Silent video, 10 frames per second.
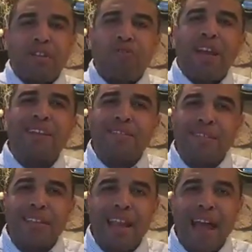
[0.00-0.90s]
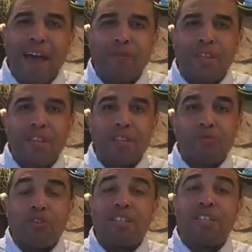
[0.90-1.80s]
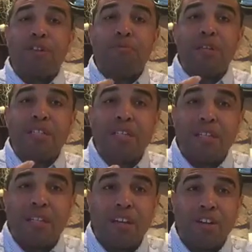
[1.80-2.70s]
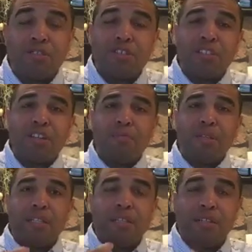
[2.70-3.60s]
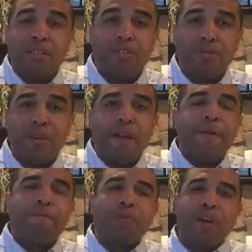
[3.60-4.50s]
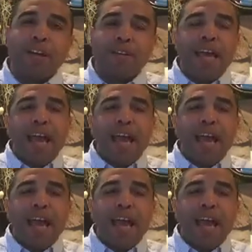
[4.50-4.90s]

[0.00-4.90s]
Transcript: greatness that they have within them, trust their ability to learn, trust their ability to do, right?